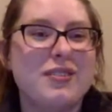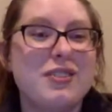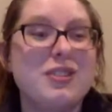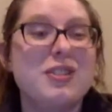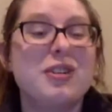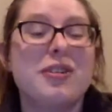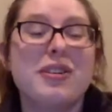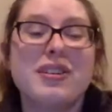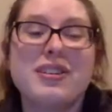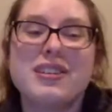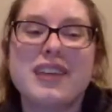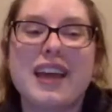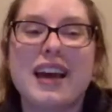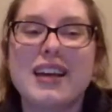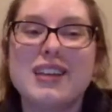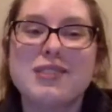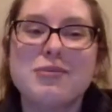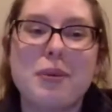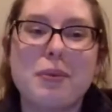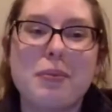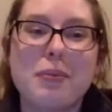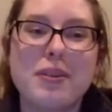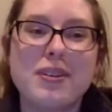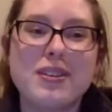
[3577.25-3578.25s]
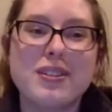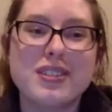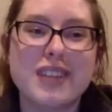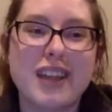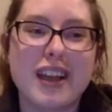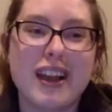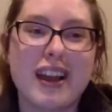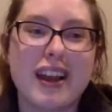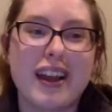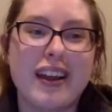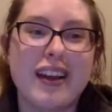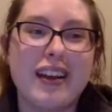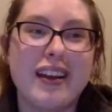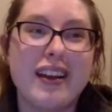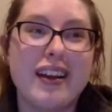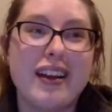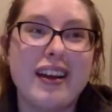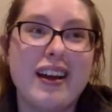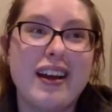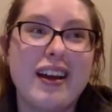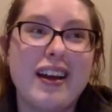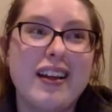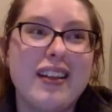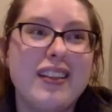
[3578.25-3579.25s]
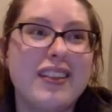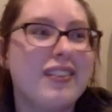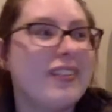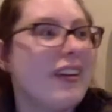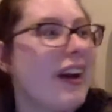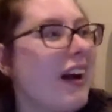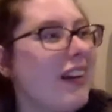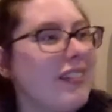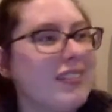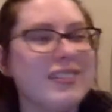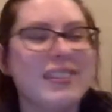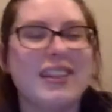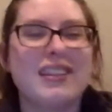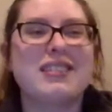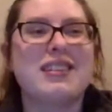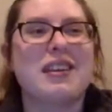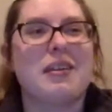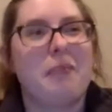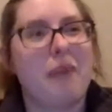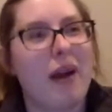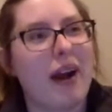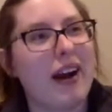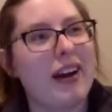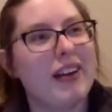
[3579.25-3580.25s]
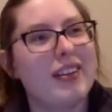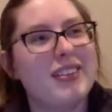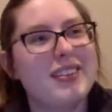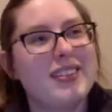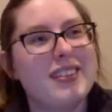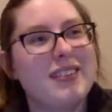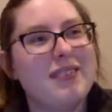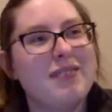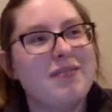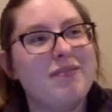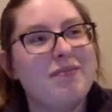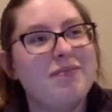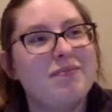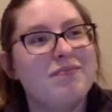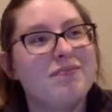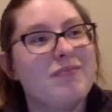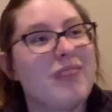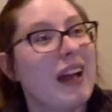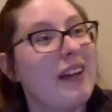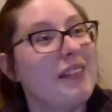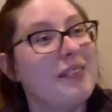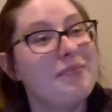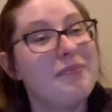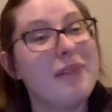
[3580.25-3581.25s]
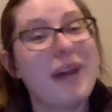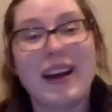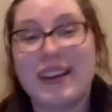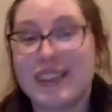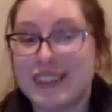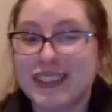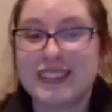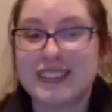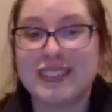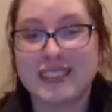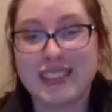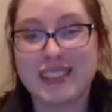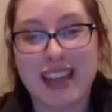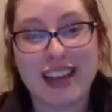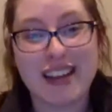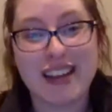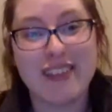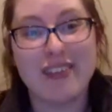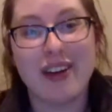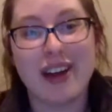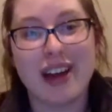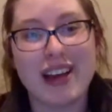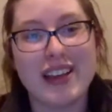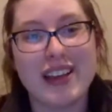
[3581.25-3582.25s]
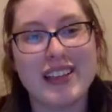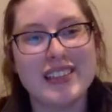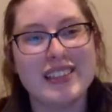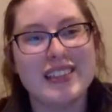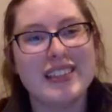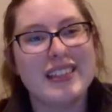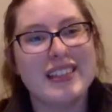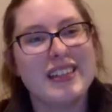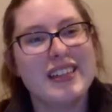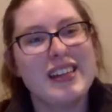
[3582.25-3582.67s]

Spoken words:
So as cast members say throughout Disney parks, have a magical day, you guys.